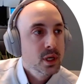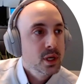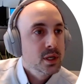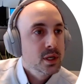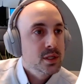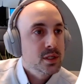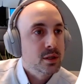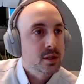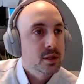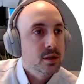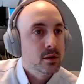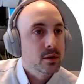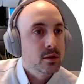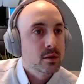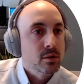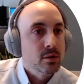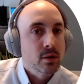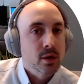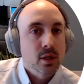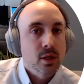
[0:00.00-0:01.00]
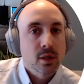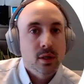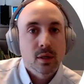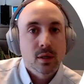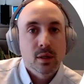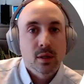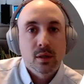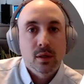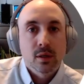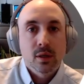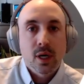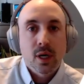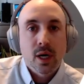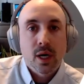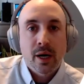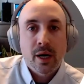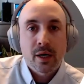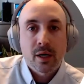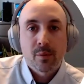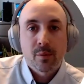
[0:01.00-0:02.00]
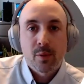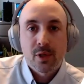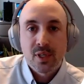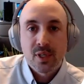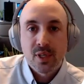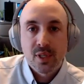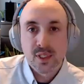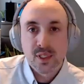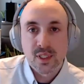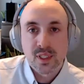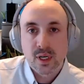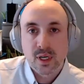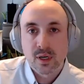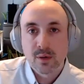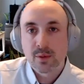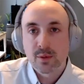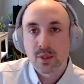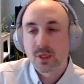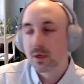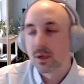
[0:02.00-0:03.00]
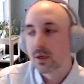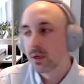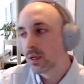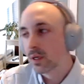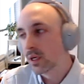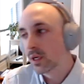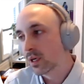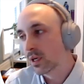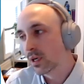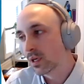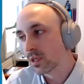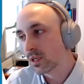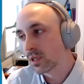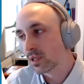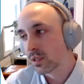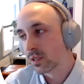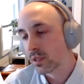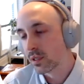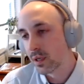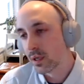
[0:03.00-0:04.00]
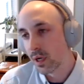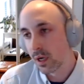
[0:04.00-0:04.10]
So Akka persistence typed is